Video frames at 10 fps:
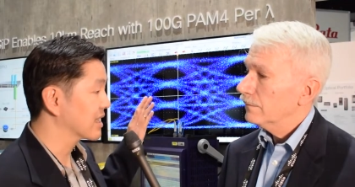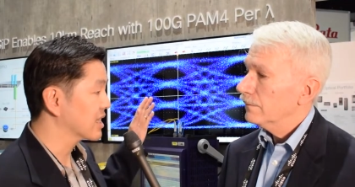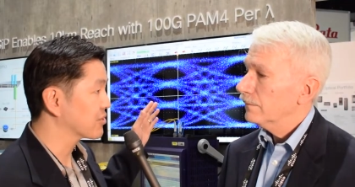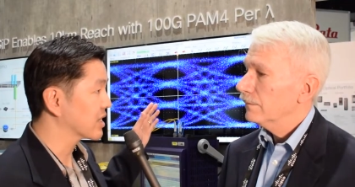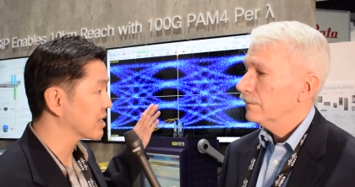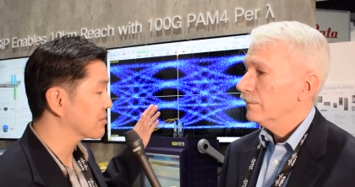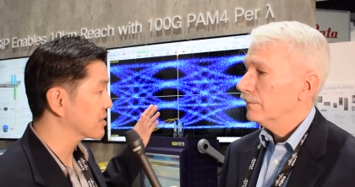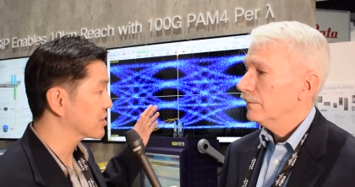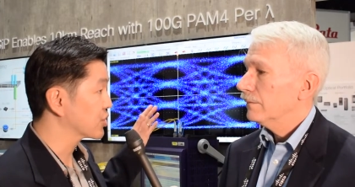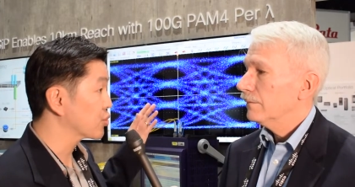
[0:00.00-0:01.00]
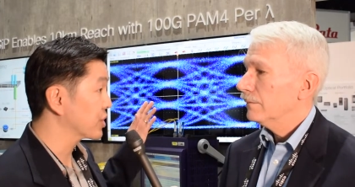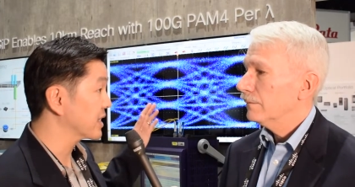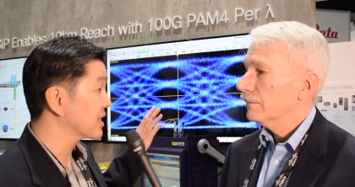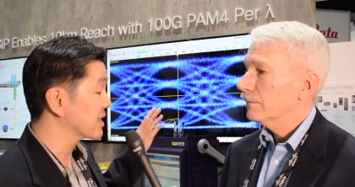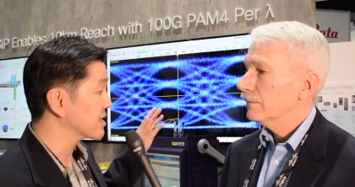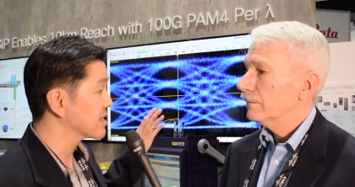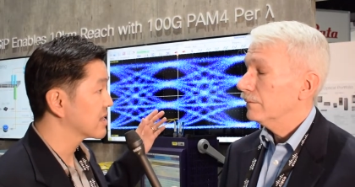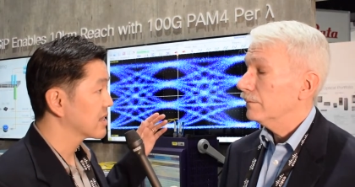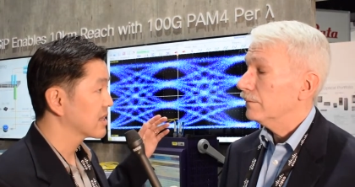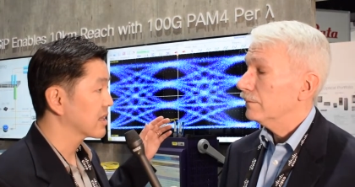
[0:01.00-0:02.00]
Speaker 1: diagram is so clean,
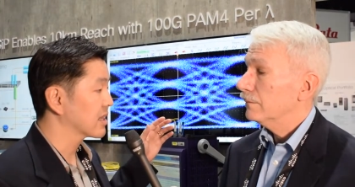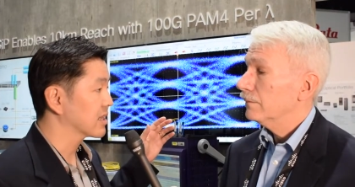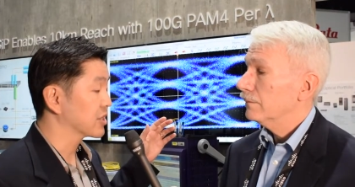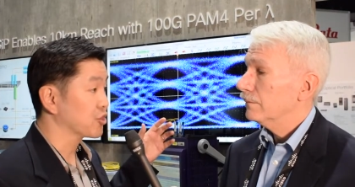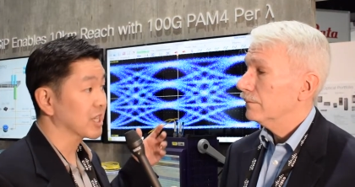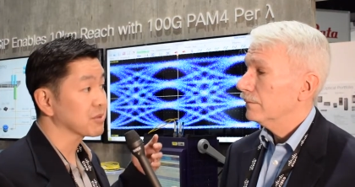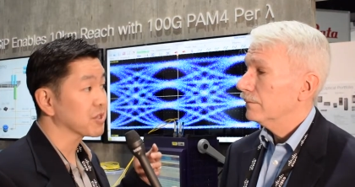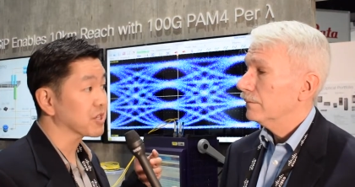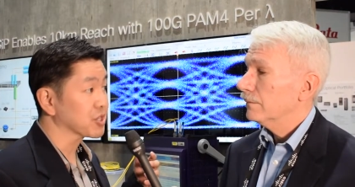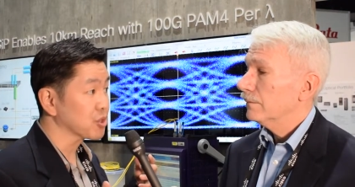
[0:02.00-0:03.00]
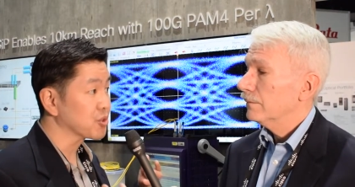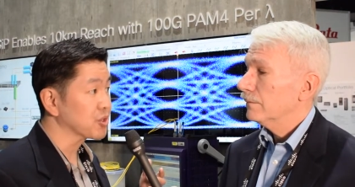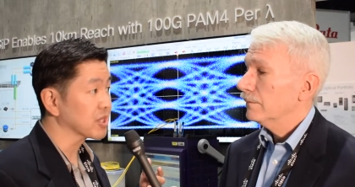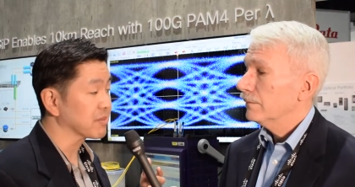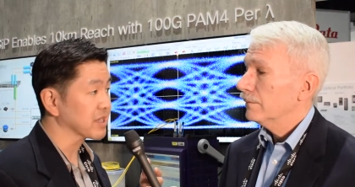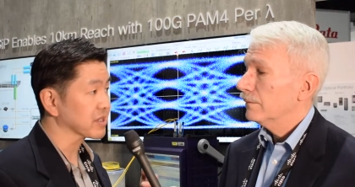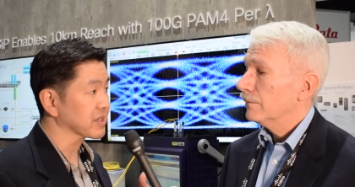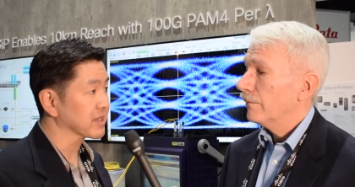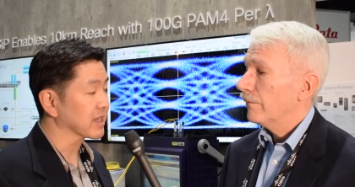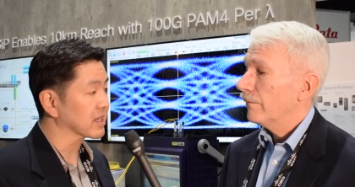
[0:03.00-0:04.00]
uh, the transmitter is so good
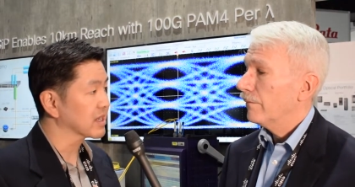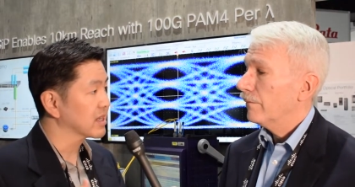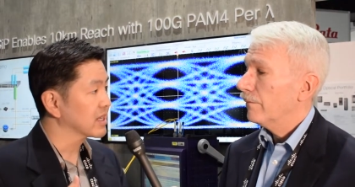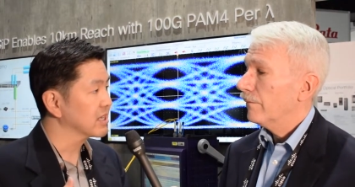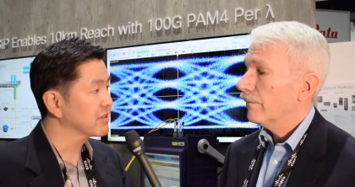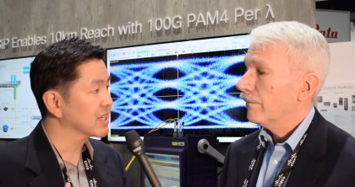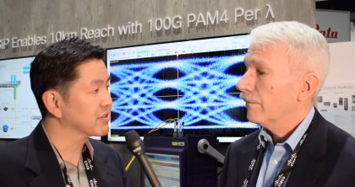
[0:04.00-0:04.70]
basically that even